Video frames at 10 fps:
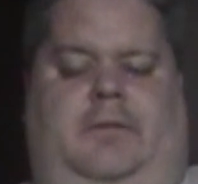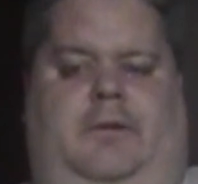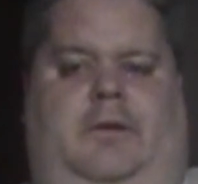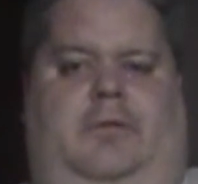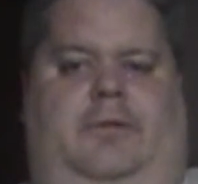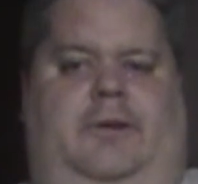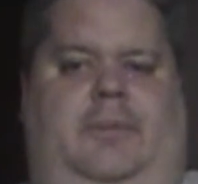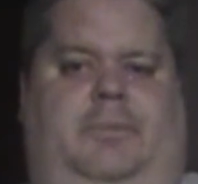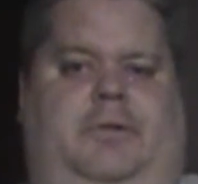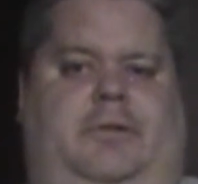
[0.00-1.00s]
a video on
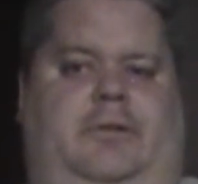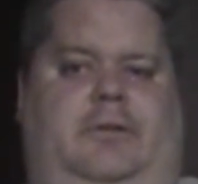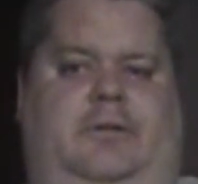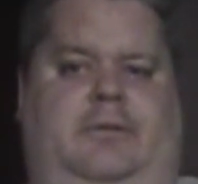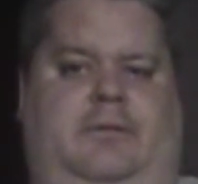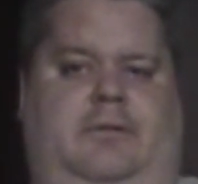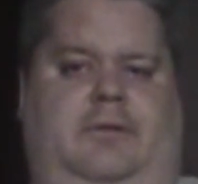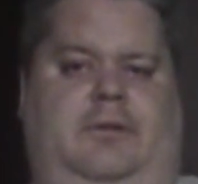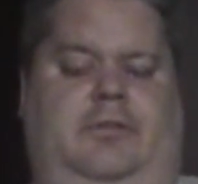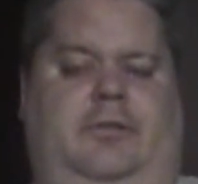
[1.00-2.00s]
that, but
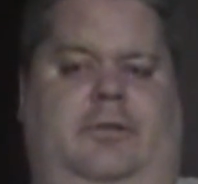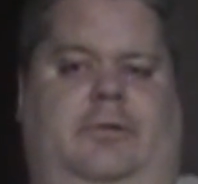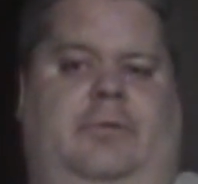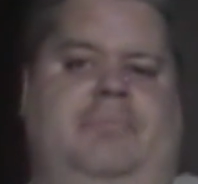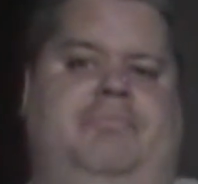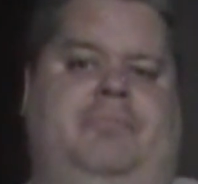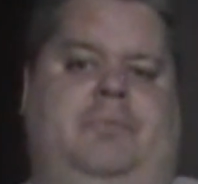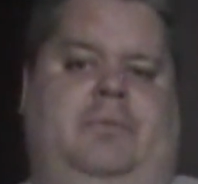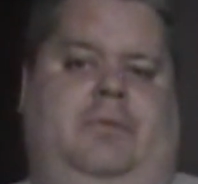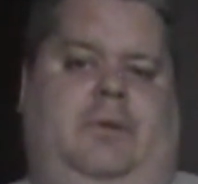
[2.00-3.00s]
at least we know
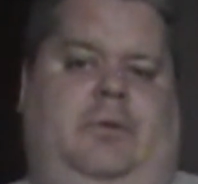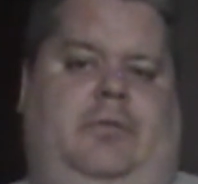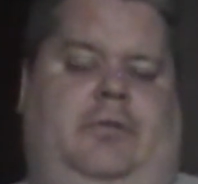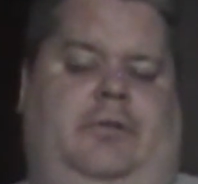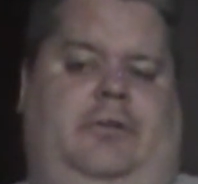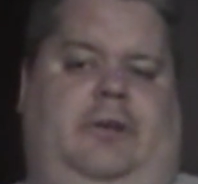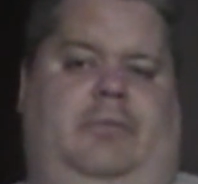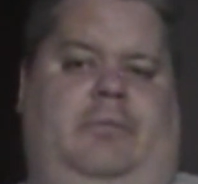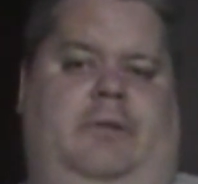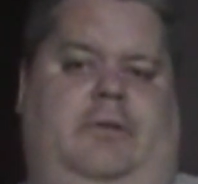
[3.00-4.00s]
the Roughnecks
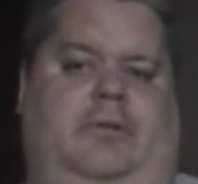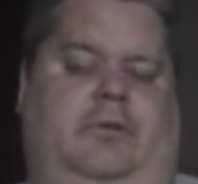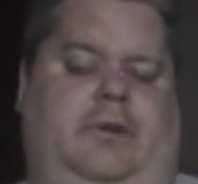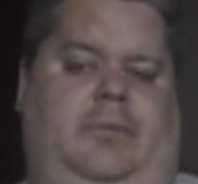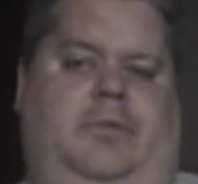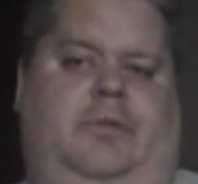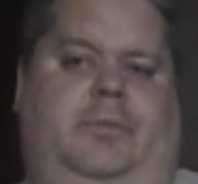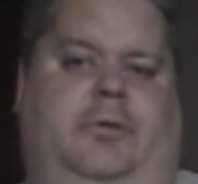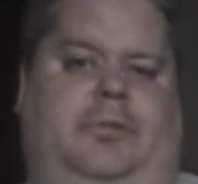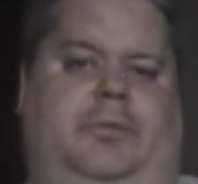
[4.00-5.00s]
game, next home game, is
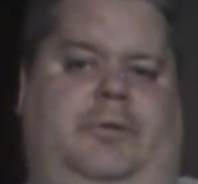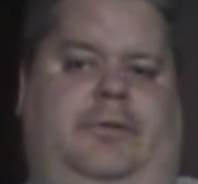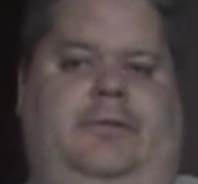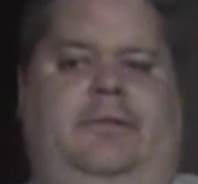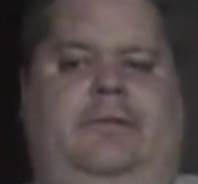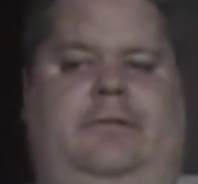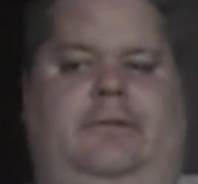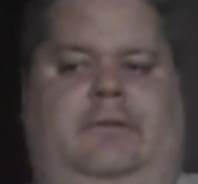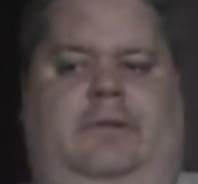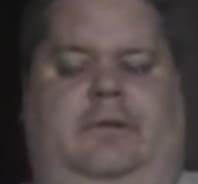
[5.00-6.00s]
postponed.
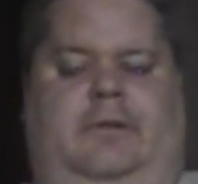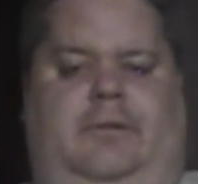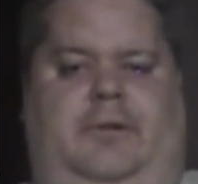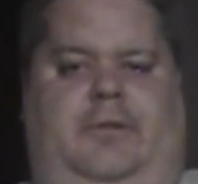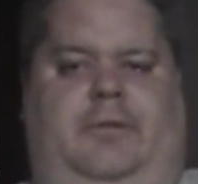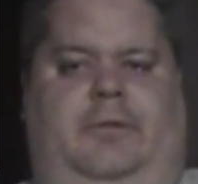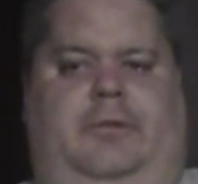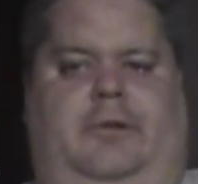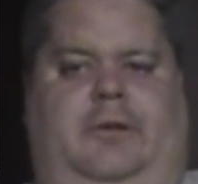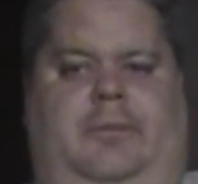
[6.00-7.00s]
And I already made a video
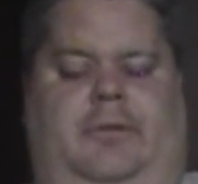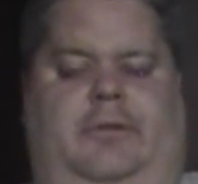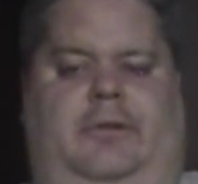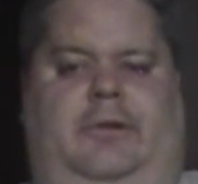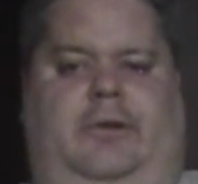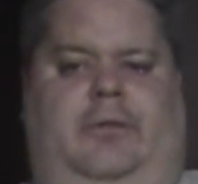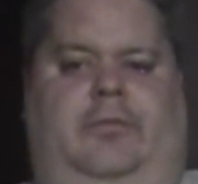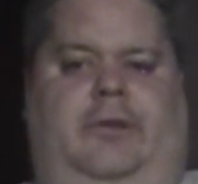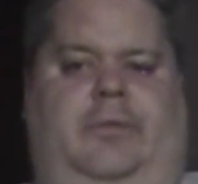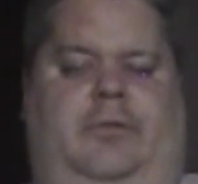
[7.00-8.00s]
talking about the Calgary
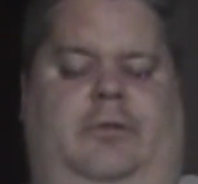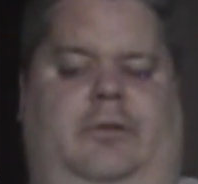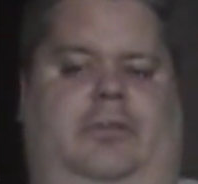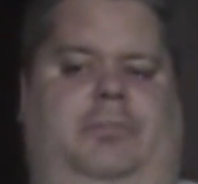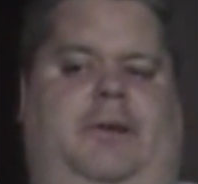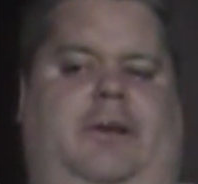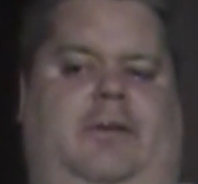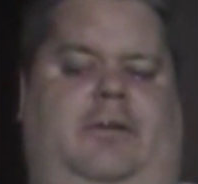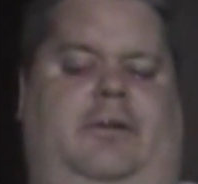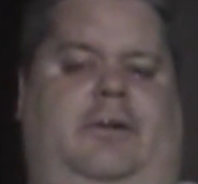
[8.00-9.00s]
Flames are at least back
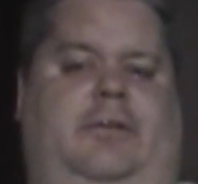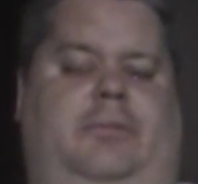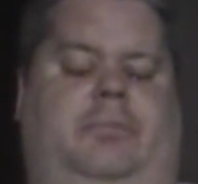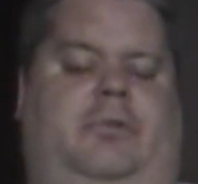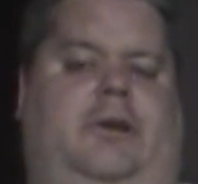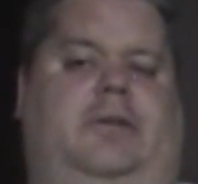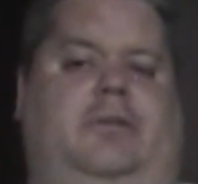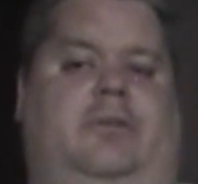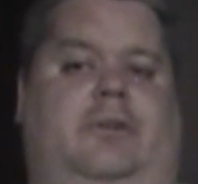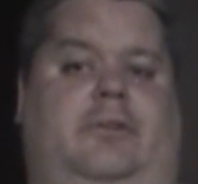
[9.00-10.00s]
on the ice
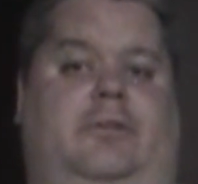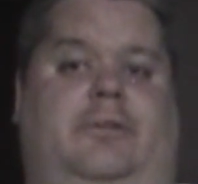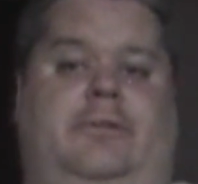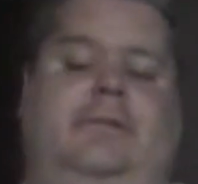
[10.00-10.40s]
practicing, so